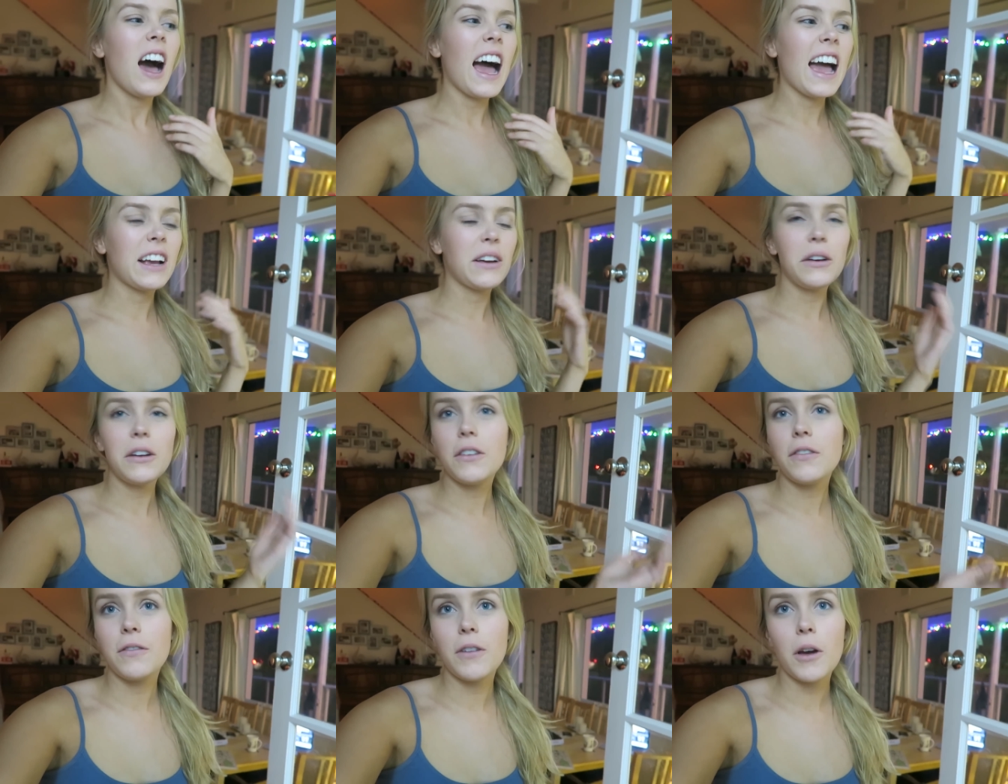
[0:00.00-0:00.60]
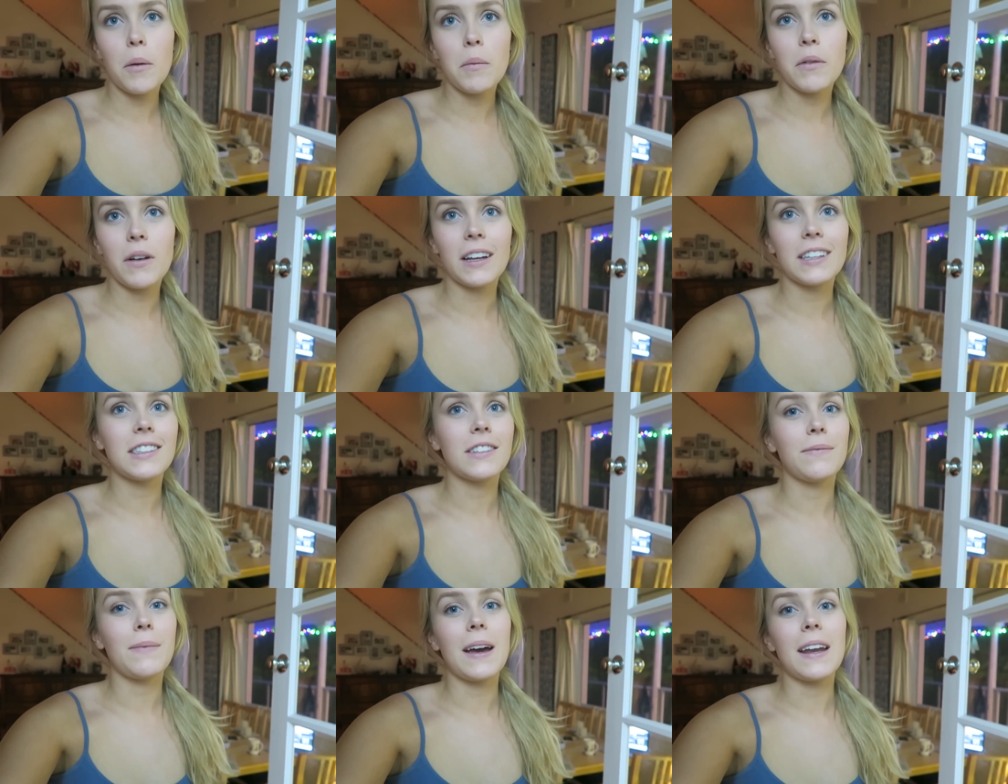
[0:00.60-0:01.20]
I could film the
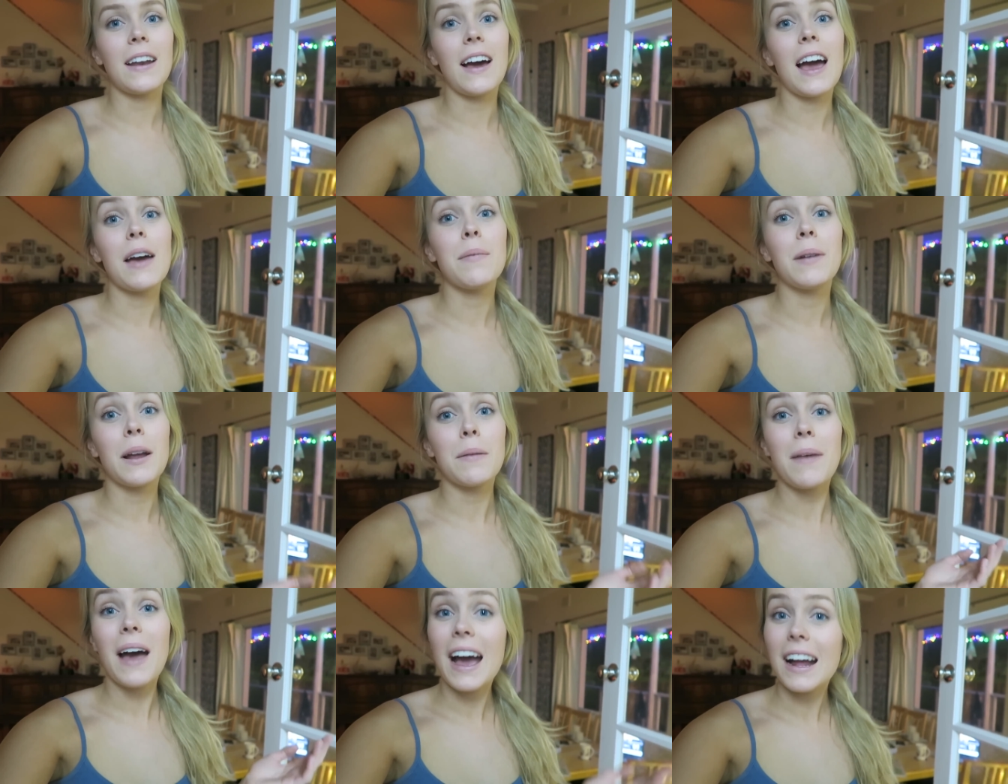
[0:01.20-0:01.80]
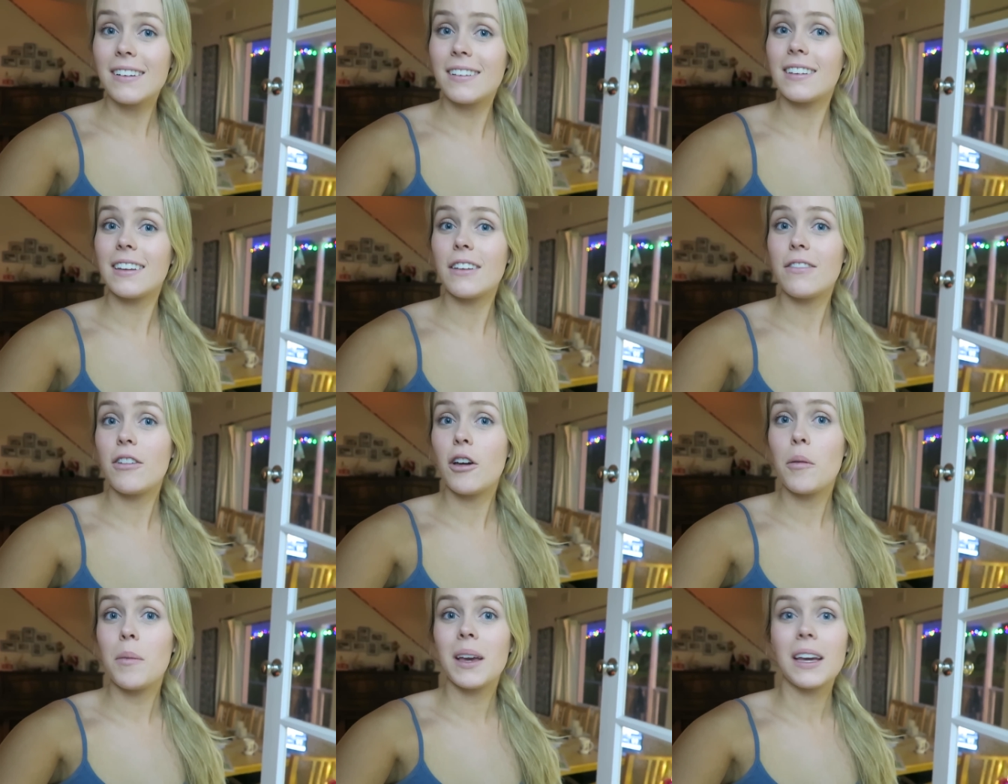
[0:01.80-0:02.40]
rest of my night, but I'm
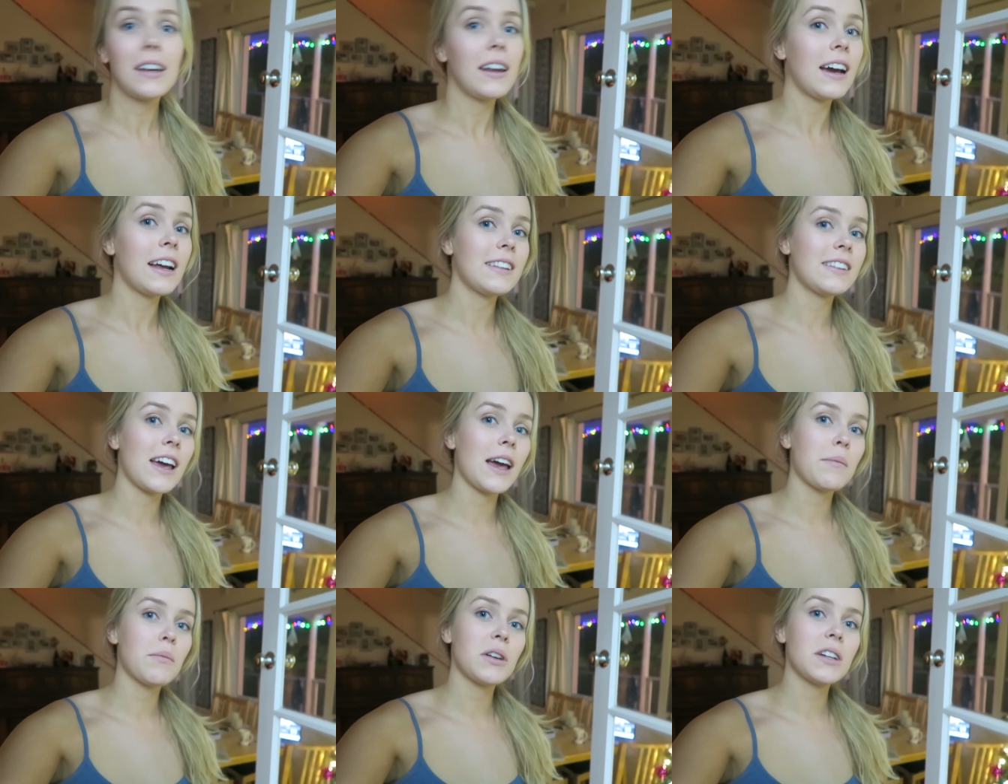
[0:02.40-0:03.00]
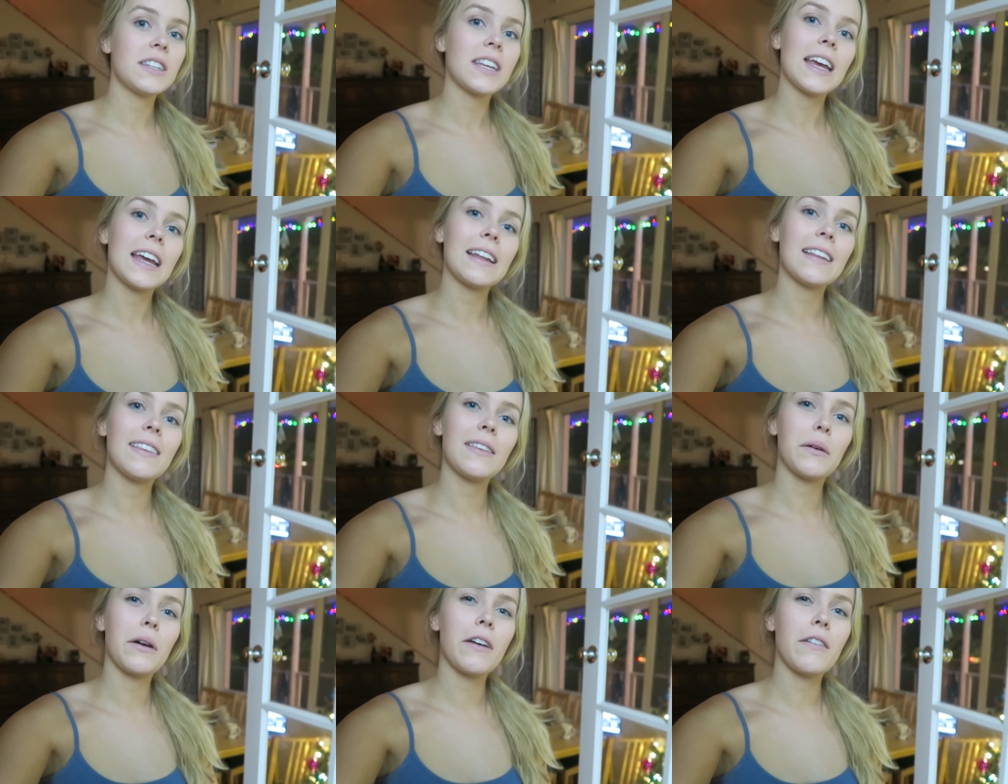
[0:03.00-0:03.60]
actually filming a nighttime
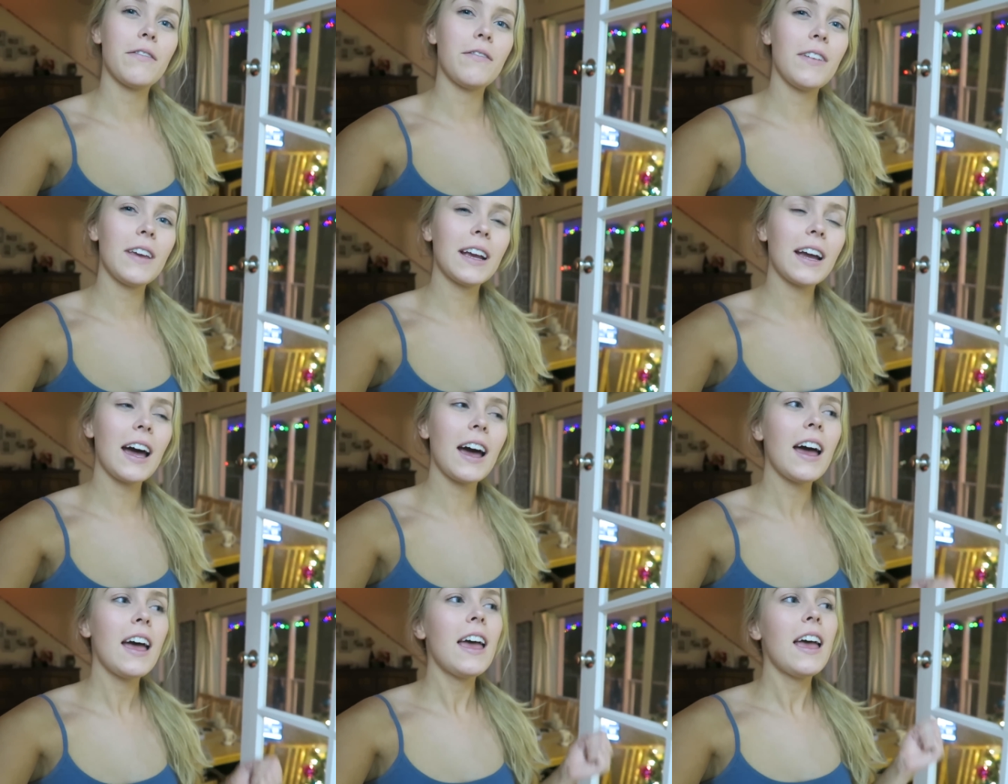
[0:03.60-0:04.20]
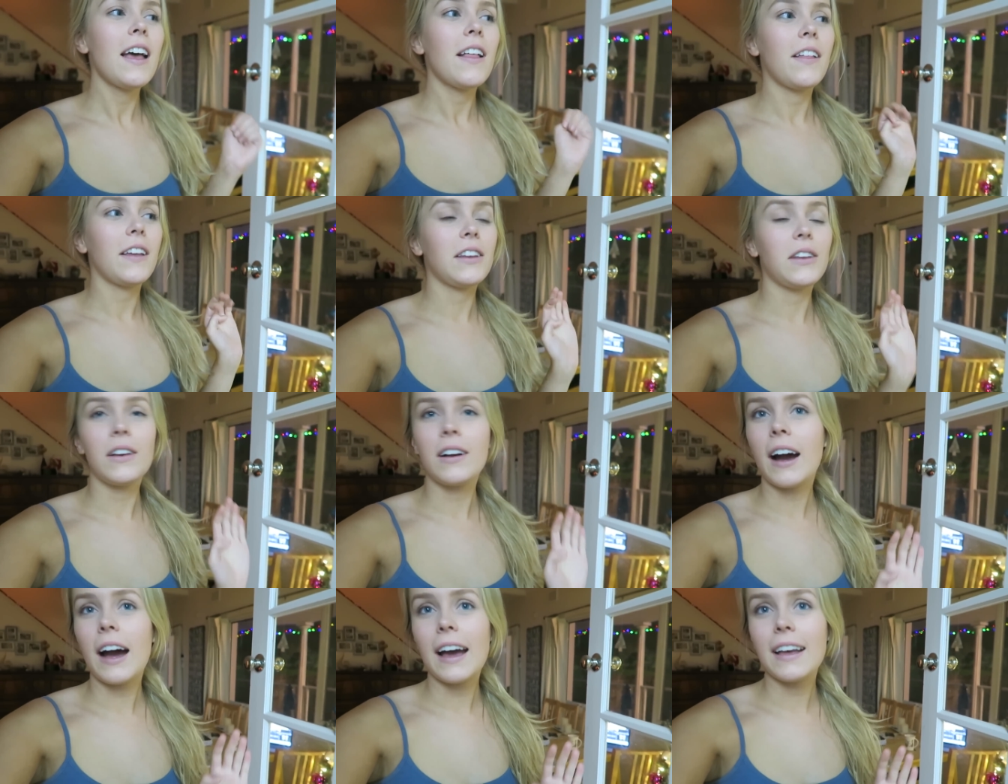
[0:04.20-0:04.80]
routine, so I figure that
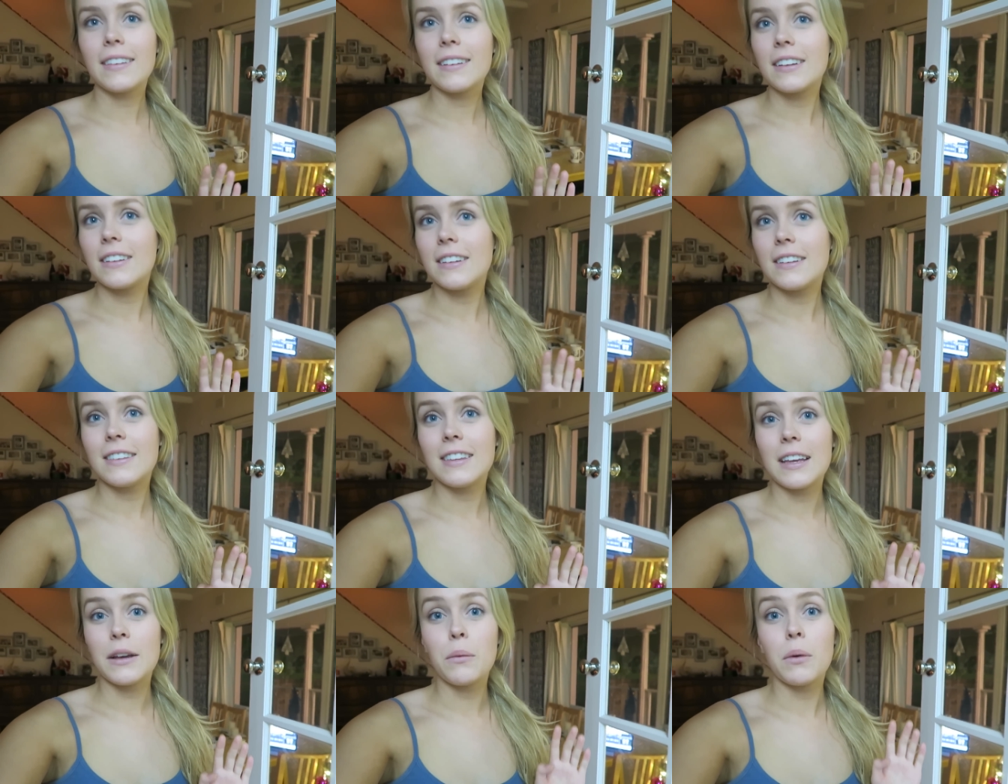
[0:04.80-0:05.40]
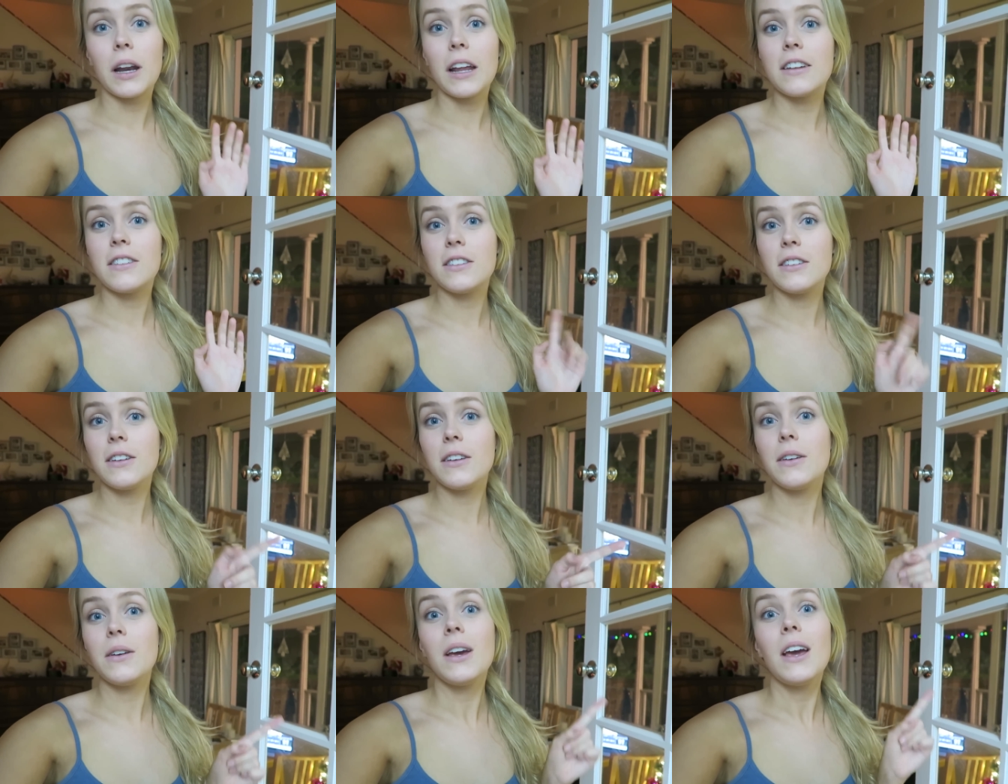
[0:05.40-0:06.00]
you guys can just see what I
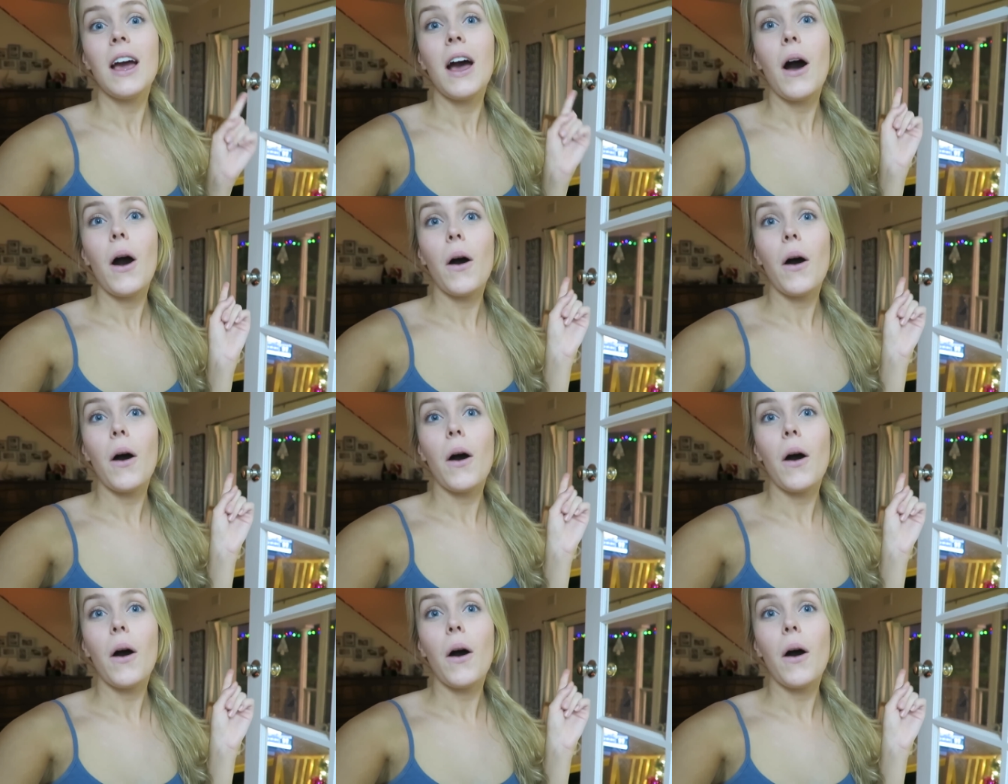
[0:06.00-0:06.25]
do